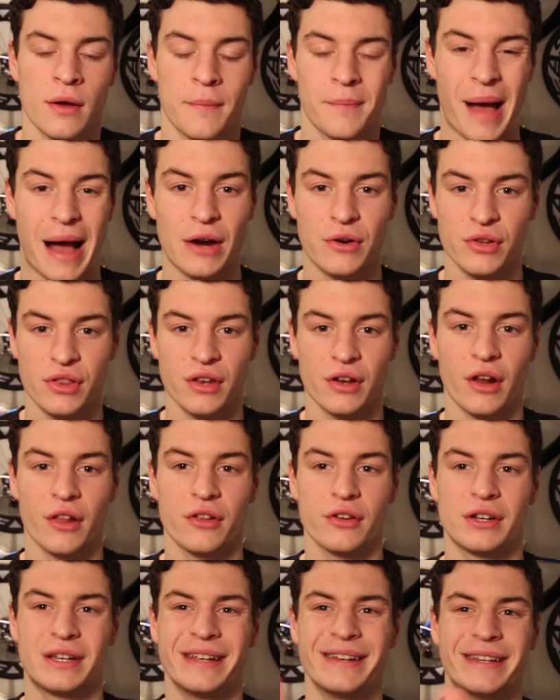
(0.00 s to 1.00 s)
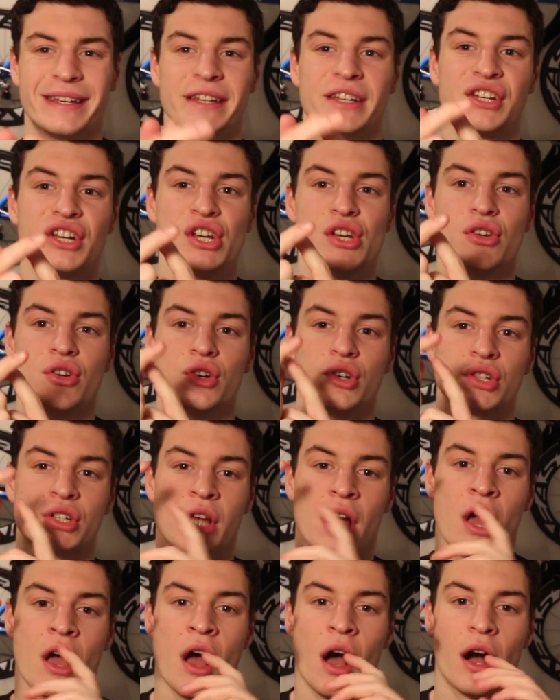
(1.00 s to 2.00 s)
Back with another TTG
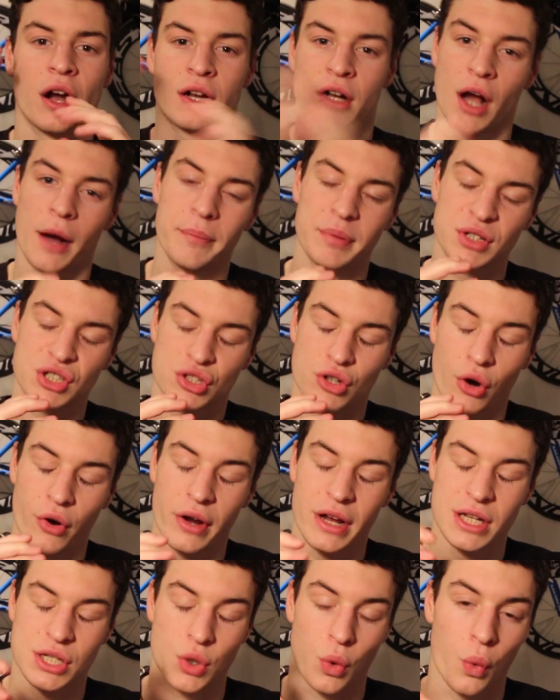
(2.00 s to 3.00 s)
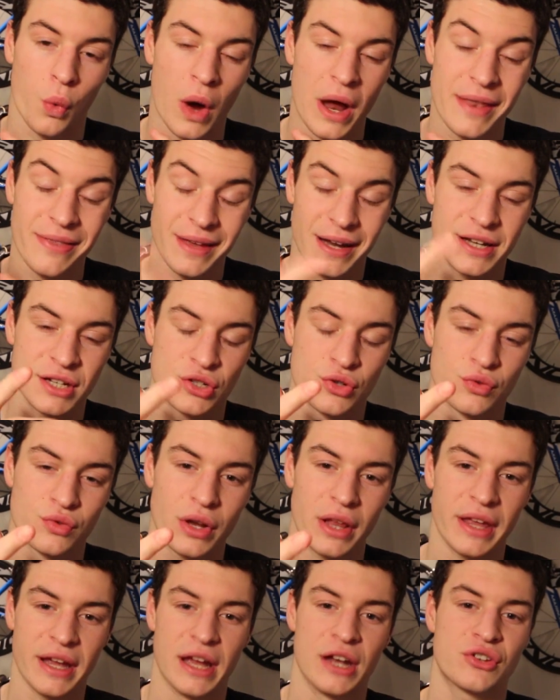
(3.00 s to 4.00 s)
news, a couple stories, one that is
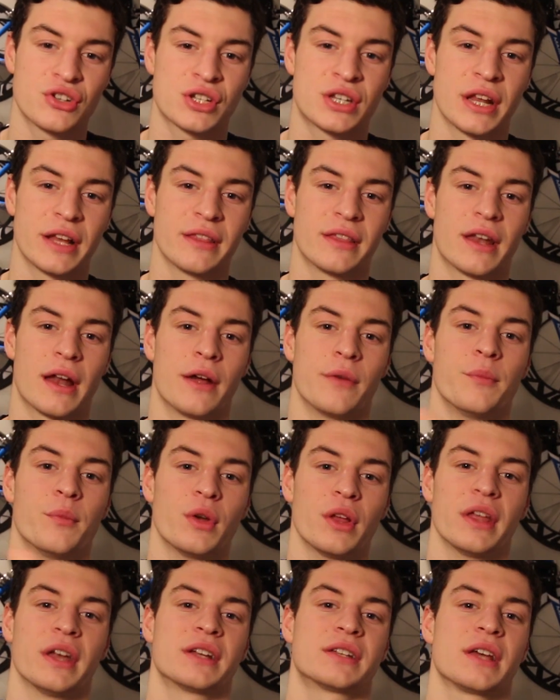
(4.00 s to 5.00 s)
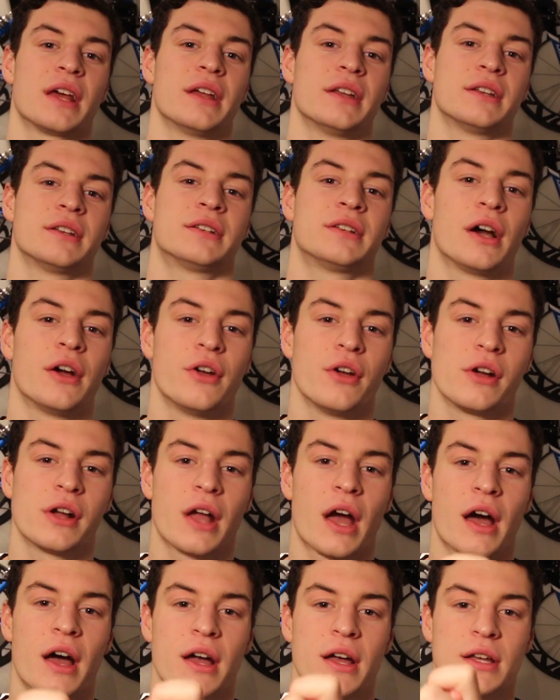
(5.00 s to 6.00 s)
really interesting that I'm really excited to tell you
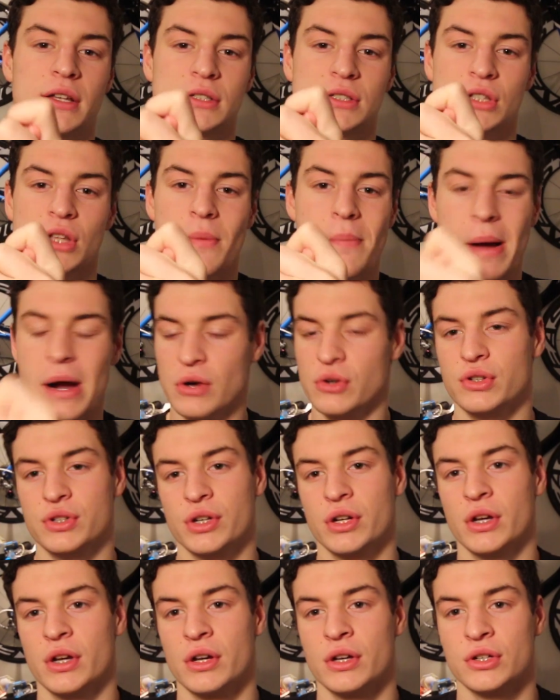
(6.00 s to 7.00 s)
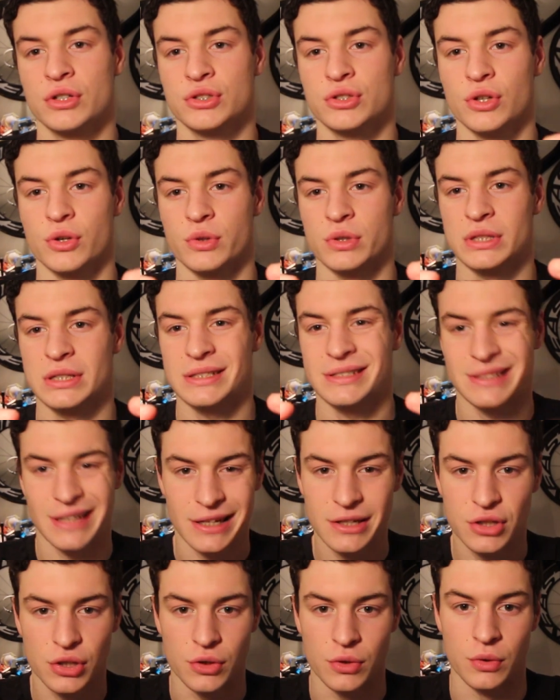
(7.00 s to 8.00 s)
guys about, so
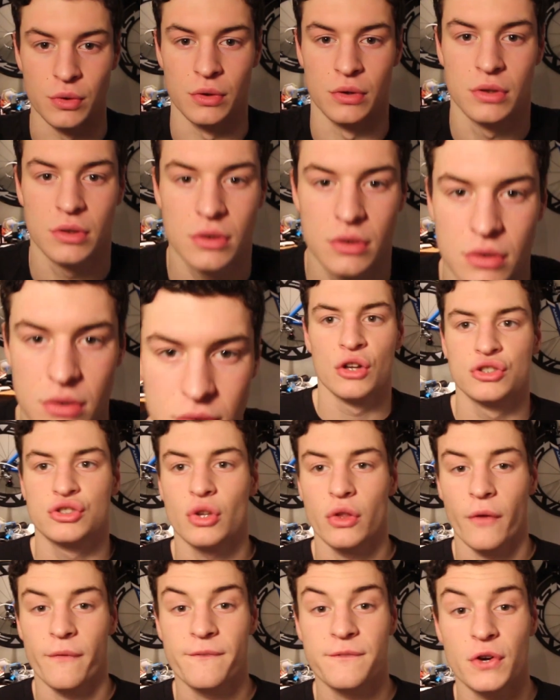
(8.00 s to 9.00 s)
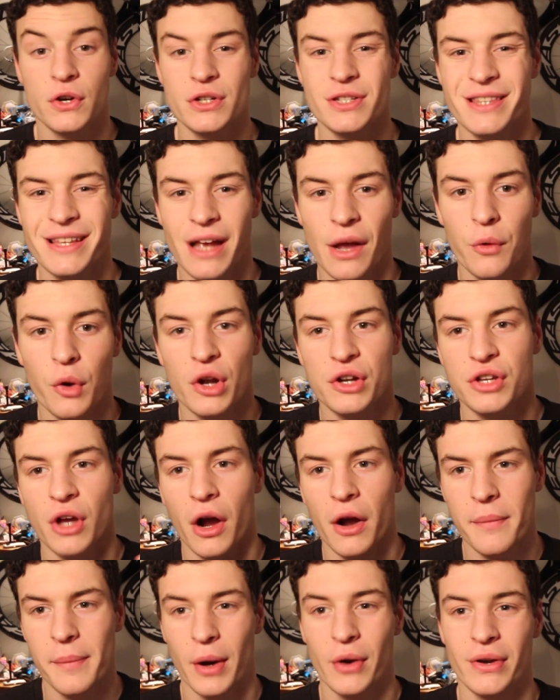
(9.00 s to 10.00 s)
stay tuned. So the first thing I want to
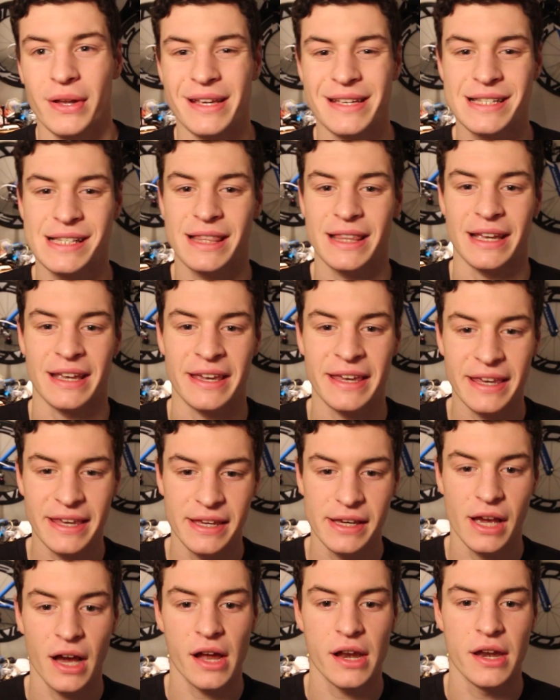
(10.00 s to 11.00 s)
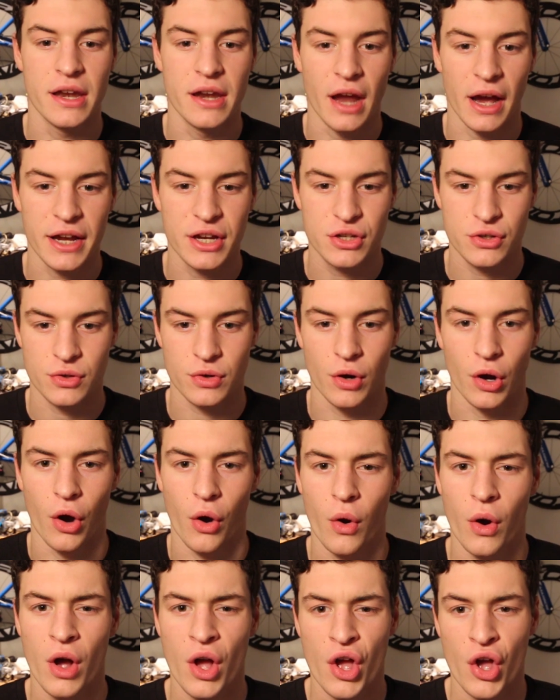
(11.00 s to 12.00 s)
talk about is the Kia
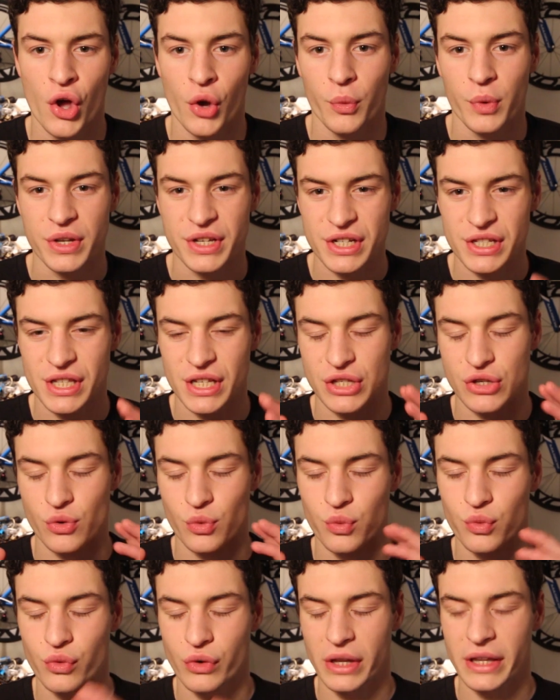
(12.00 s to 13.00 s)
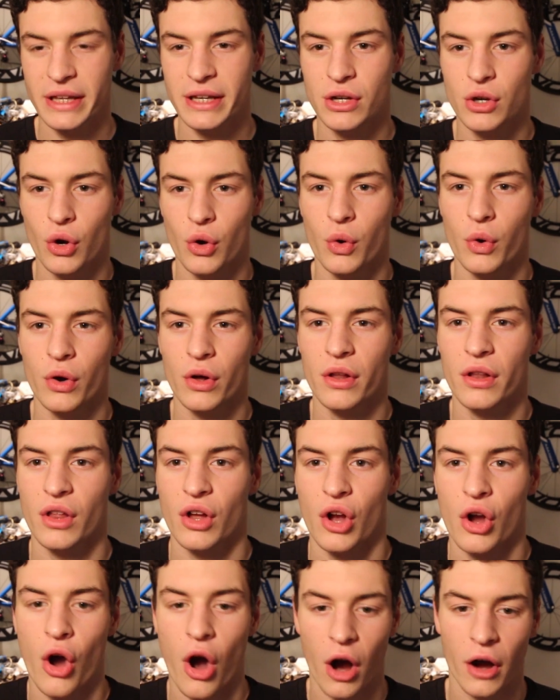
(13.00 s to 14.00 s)
Nitro, which is this really
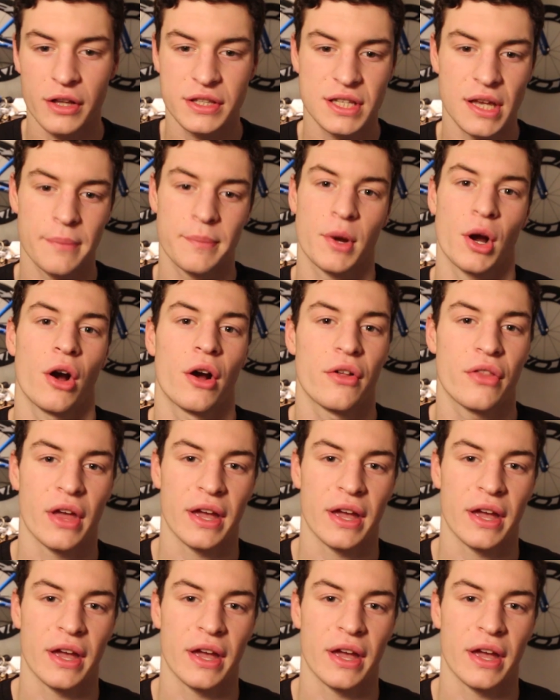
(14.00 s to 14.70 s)
cool concept car